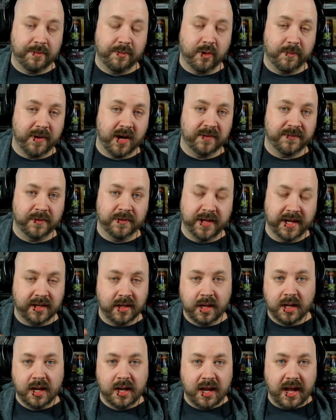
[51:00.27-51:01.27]
them more powerful?
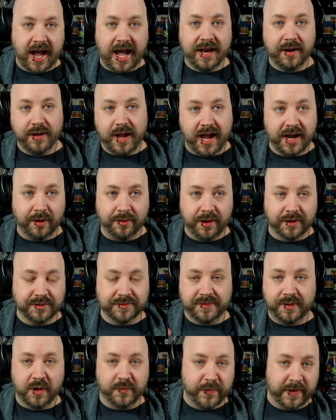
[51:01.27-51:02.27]
Like, I don't know
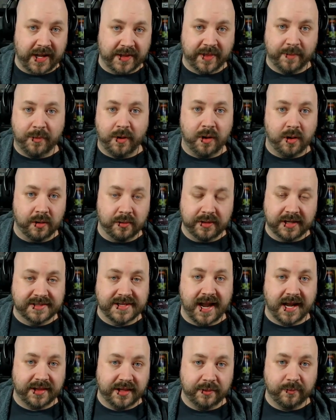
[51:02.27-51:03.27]
if we got them all
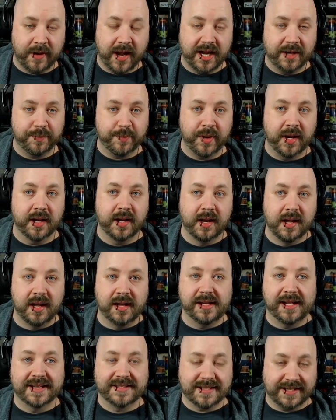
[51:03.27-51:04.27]
exactly right, but
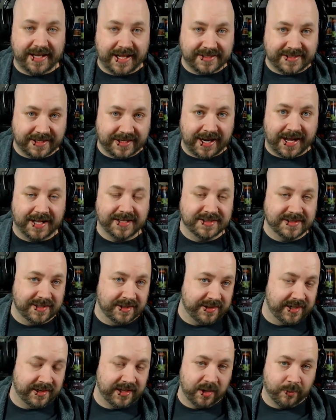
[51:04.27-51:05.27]
it's a
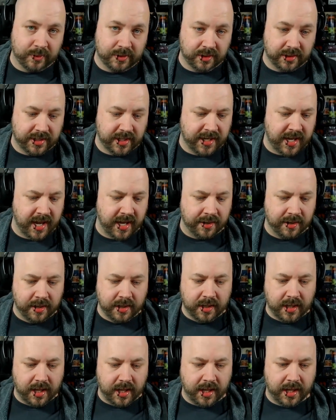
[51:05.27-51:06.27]
constant thing that we're looking at.
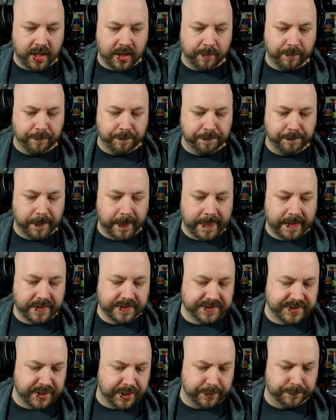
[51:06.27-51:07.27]

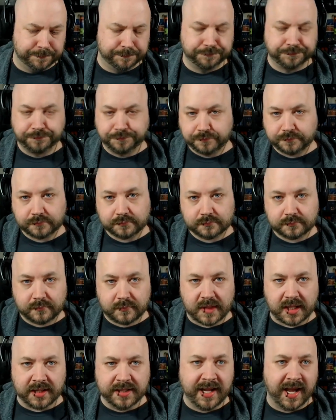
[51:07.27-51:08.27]
So
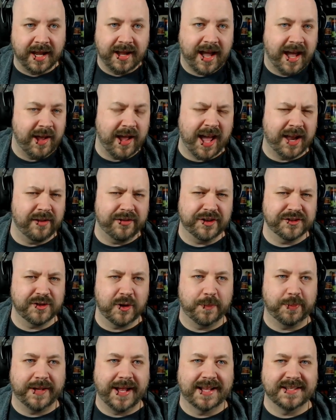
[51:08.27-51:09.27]
yeah, I don't, there's
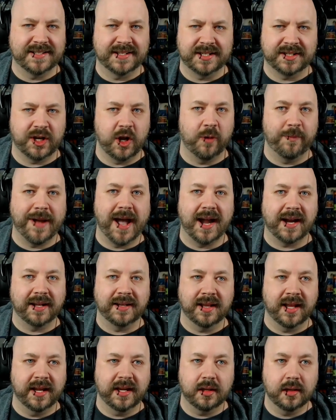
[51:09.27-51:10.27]
no plans to just go back
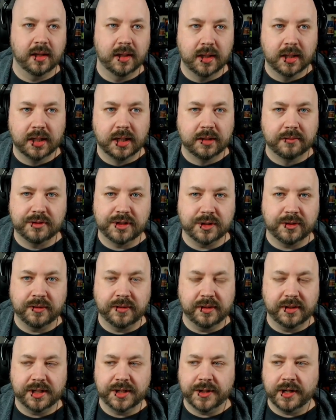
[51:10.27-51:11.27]
and like do
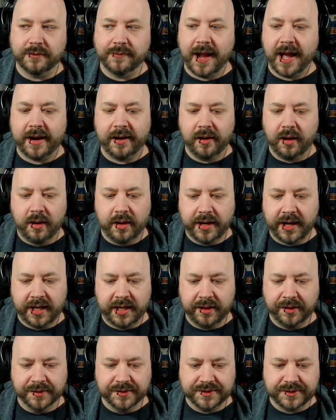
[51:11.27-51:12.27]
an errata on
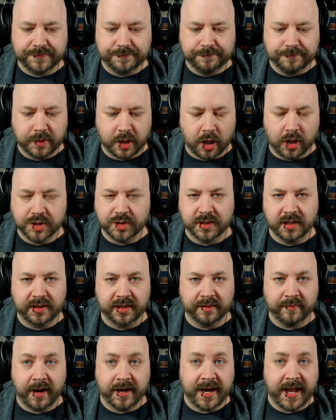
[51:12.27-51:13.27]
any of those cards or
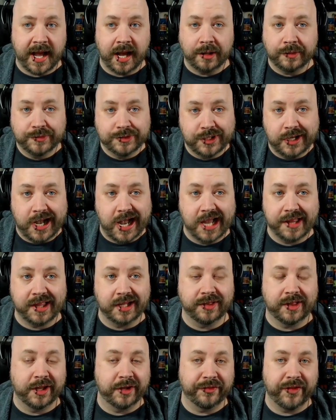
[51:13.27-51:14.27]
anything right now. So I
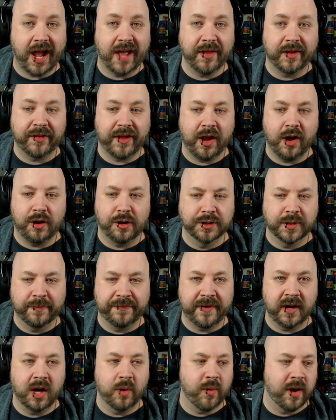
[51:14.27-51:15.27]
think they all hold
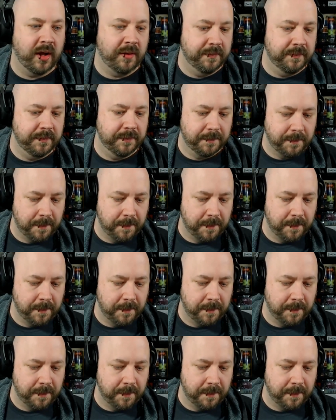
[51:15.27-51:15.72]
up very well.